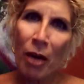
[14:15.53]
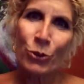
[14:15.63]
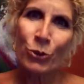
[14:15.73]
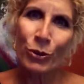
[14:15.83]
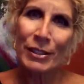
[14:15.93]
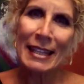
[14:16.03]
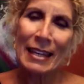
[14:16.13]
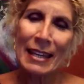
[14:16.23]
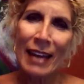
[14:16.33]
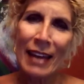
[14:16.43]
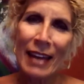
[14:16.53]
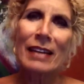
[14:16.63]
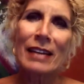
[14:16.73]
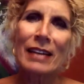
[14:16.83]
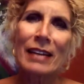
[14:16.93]
towards the
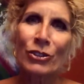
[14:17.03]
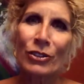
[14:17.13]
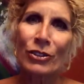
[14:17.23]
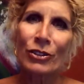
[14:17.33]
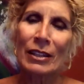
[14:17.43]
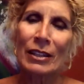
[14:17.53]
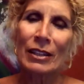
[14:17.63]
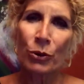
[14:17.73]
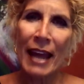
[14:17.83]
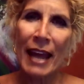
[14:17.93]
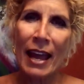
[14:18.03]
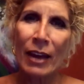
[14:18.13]
end, in the Q&A,